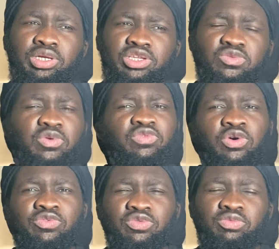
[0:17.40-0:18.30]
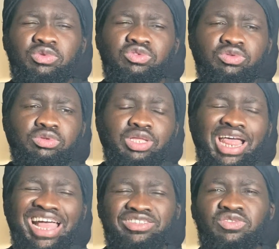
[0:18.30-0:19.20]
it's evolved.
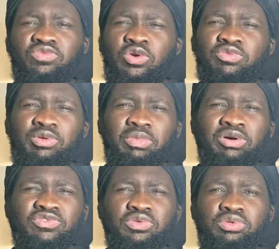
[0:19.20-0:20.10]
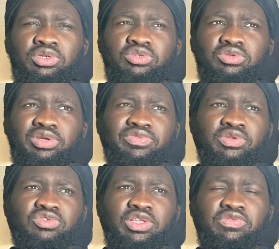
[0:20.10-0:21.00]
It's evolved the past few years. I think
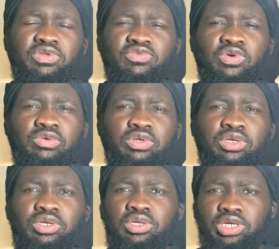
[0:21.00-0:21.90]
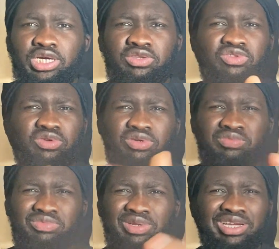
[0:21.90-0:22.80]
it's definitely evolved, and it's
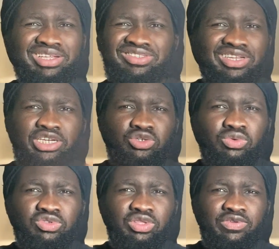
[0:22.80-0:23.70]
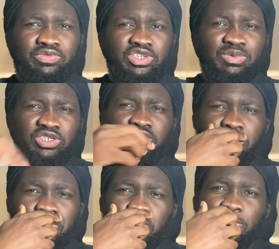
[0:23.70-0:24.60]
gone international and stuff. Especially
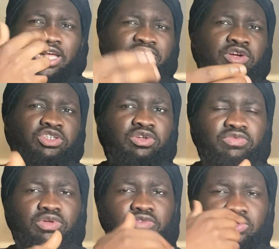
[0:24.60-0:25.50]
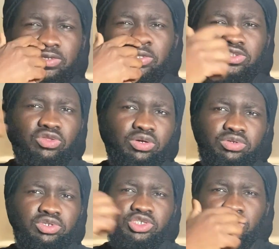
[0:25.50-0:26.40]
the UK version of it. Obviously, it did
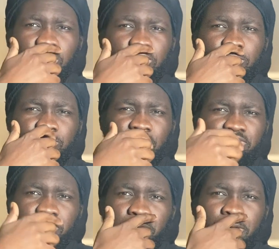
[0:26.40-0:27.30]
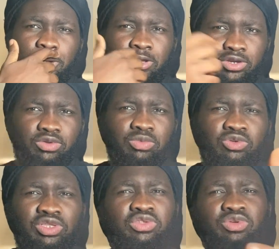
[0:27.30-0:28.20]
start in Chicago and stuff, but you know,
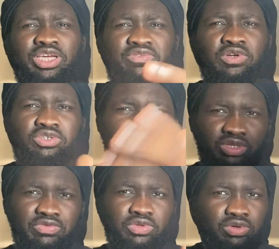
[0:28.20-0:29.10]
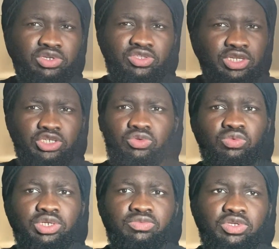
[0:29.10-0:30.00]
mostly the UK version has definitely gone international.
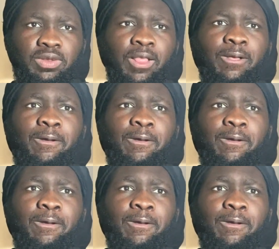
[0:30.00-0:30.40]
You know what I'm saying?